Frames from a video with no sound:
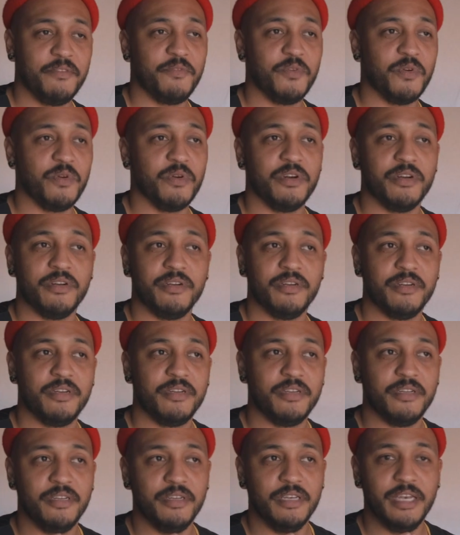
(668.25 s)
for
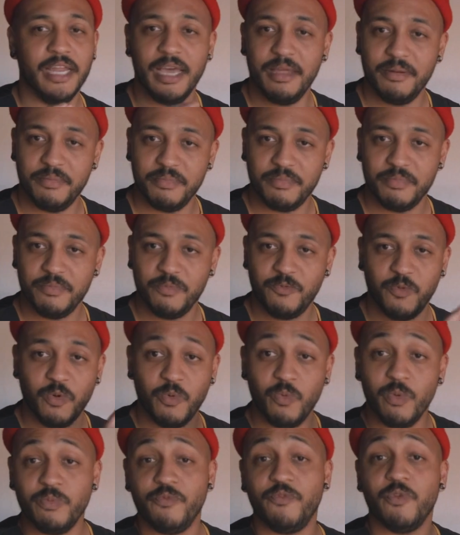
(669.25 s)

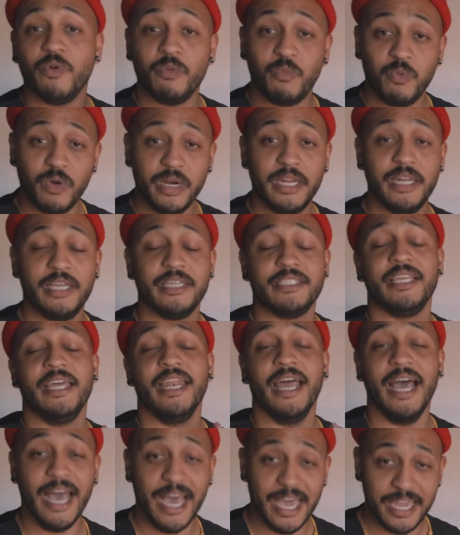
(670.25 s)
what it is that
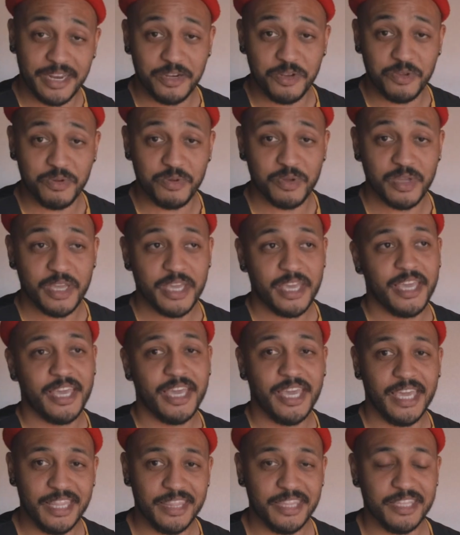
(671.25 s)
I do
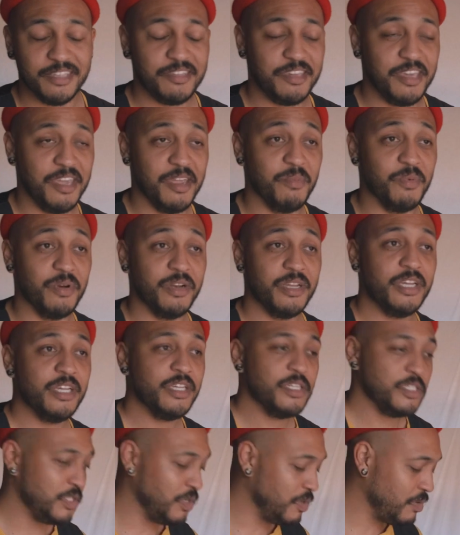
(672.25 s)
in this camera.
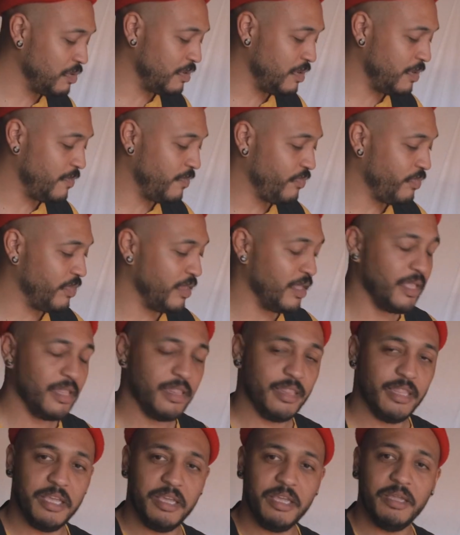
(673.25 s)
So
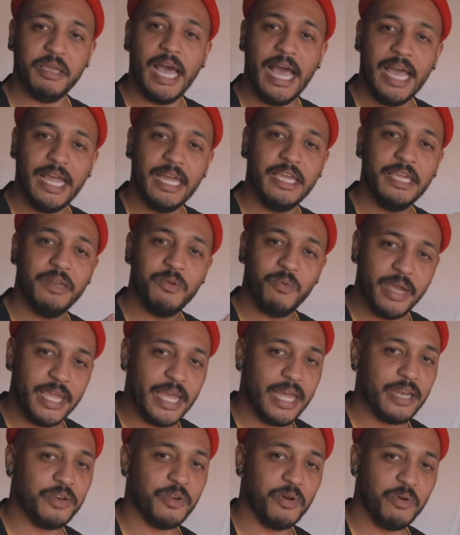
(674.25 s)
in a way,
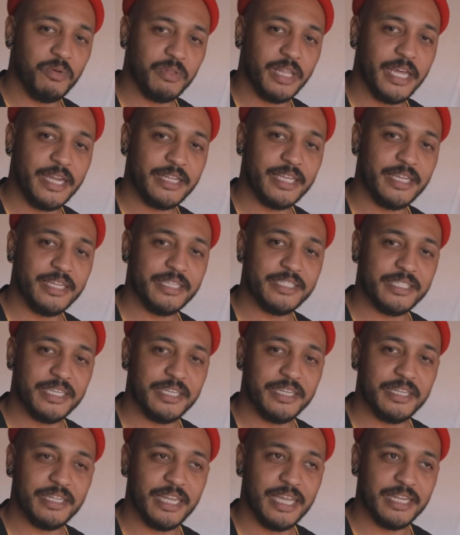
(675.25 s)
I don't like that
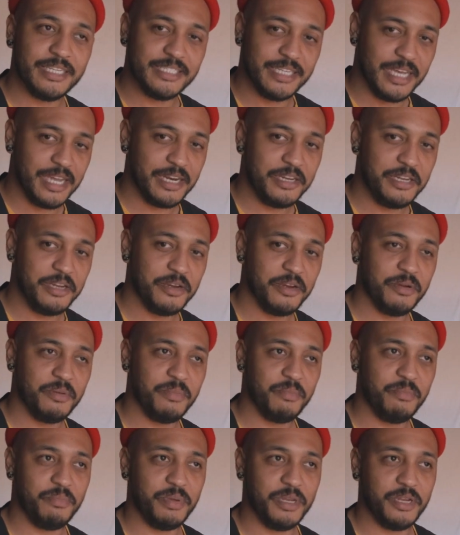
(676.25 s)
it's not in here,
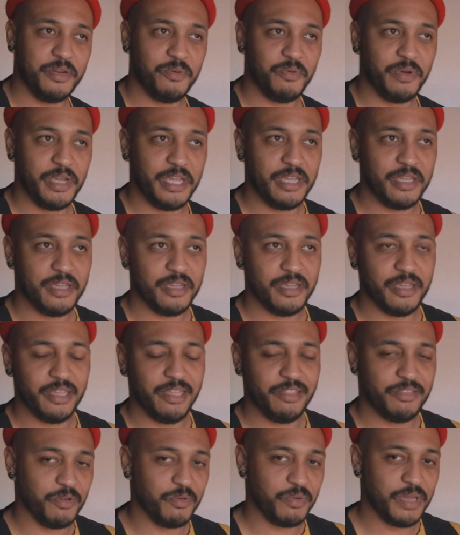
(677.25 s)
but in a way,
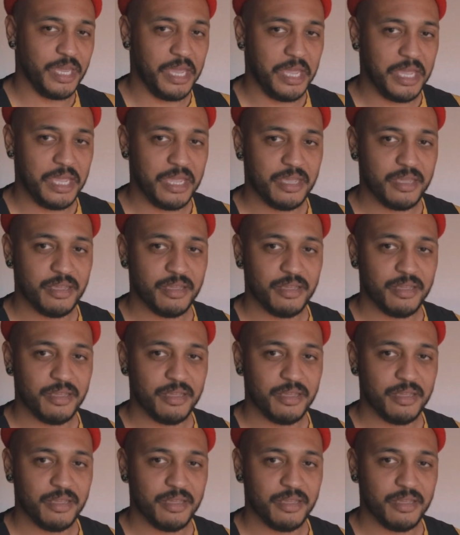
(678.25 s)
it's okay,